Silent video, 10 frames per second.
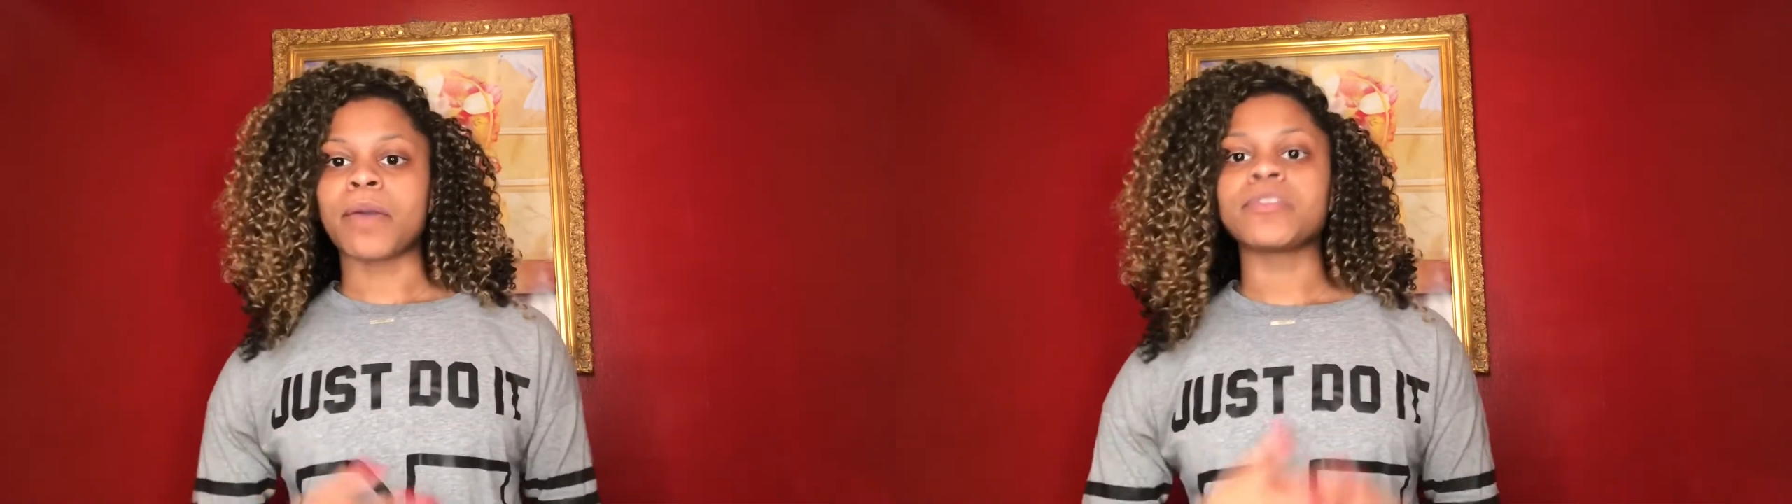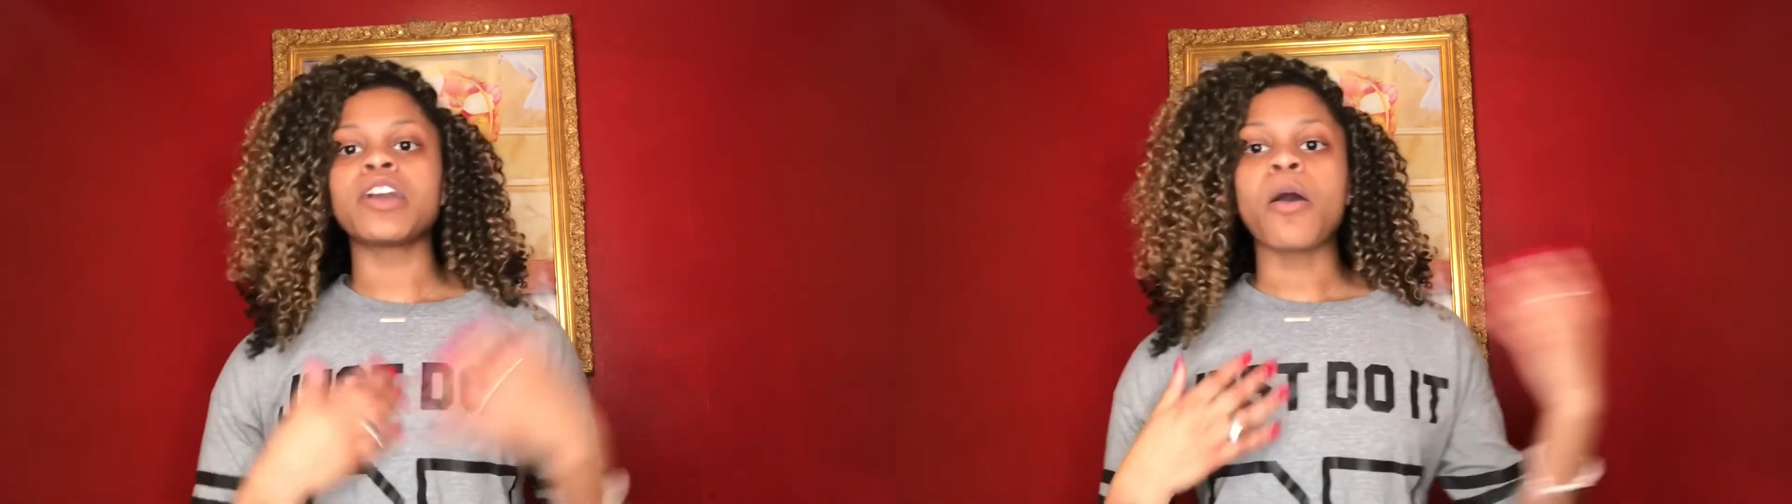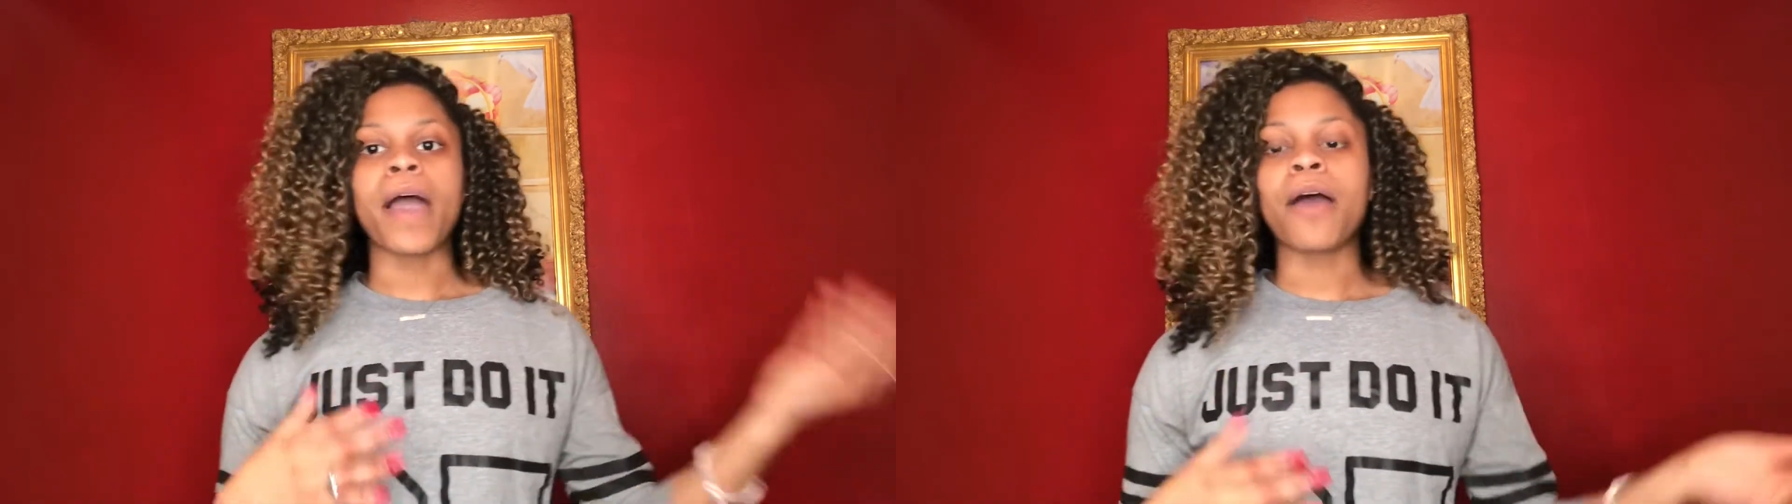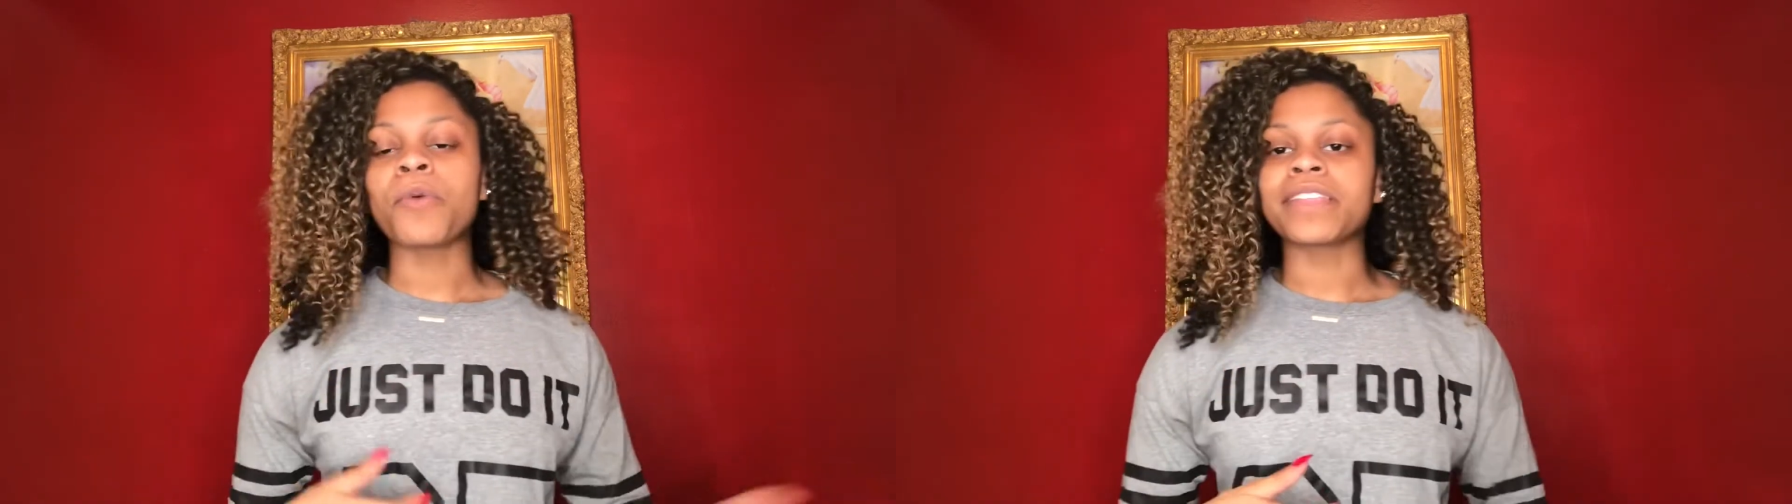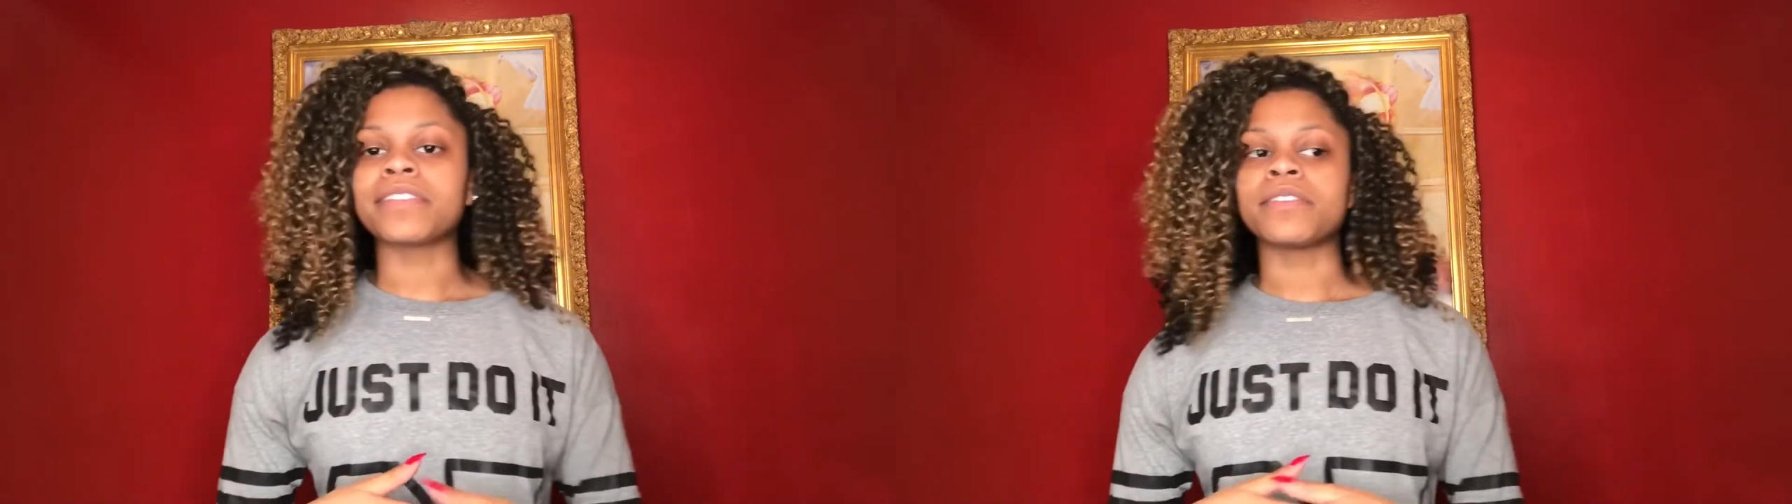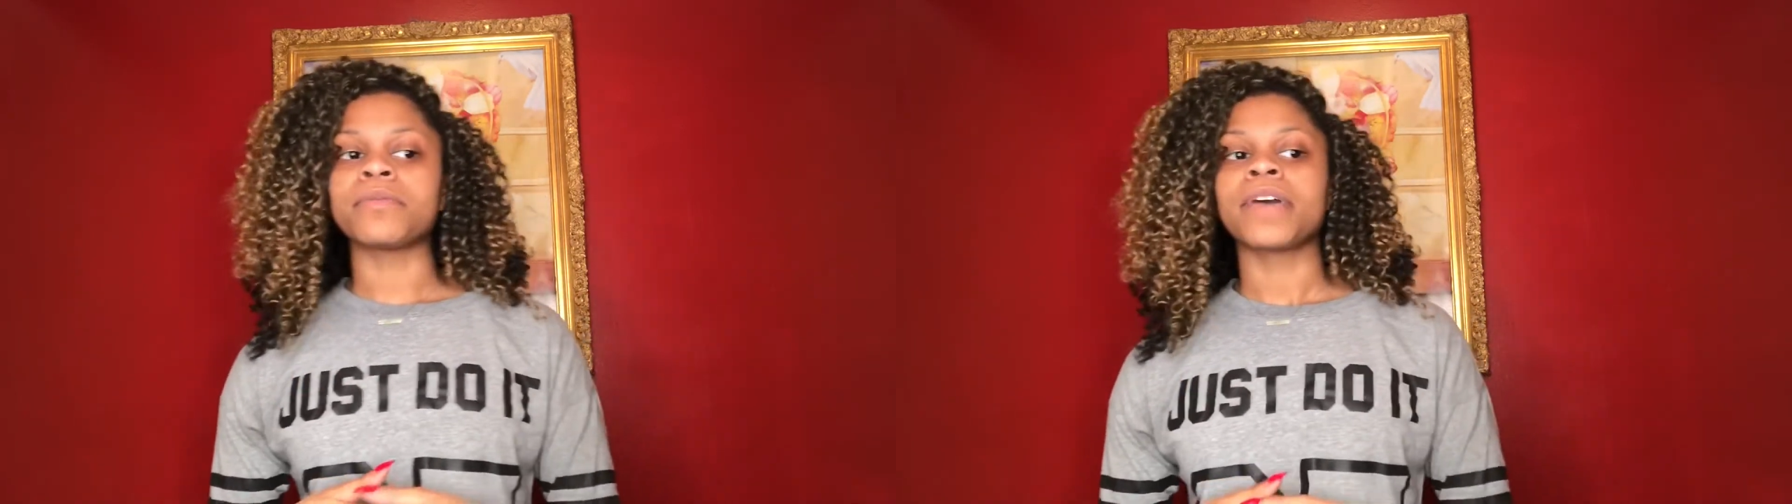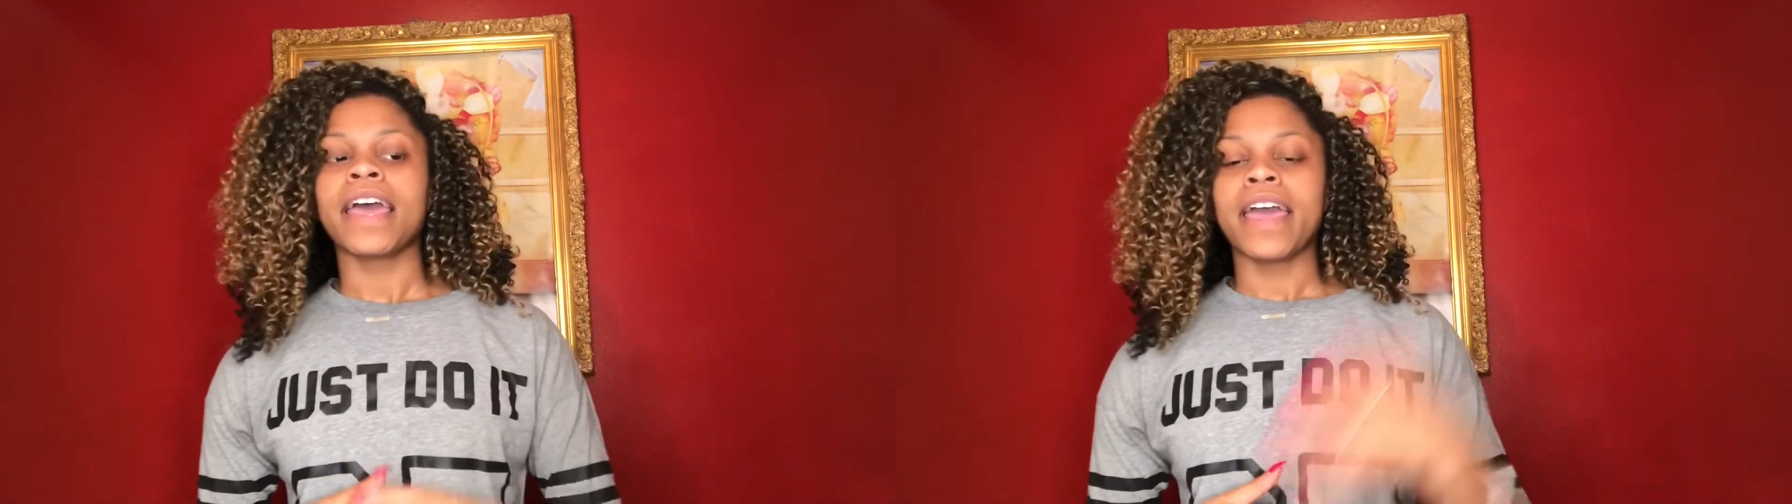Maybe go out with him,